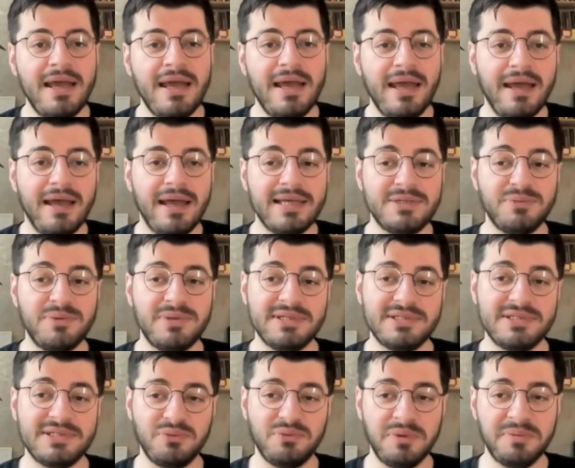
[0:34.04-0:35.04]
as well
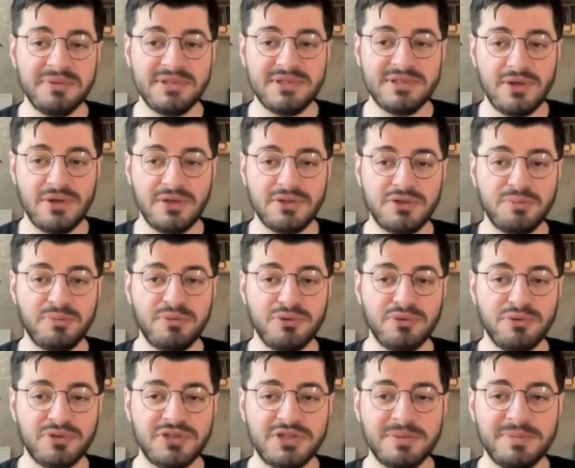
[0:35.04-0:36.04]
as a Women's
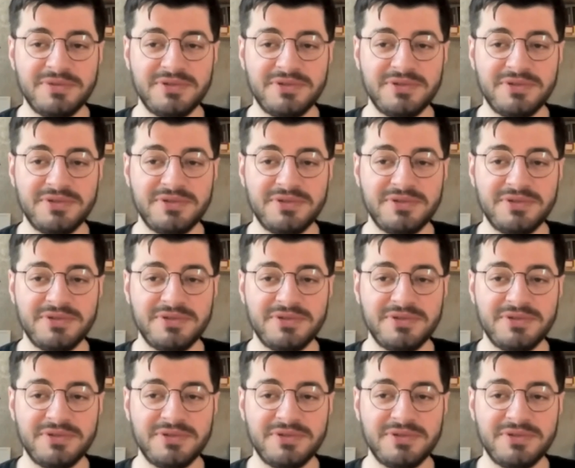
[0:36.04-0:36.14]
Entrepreneurship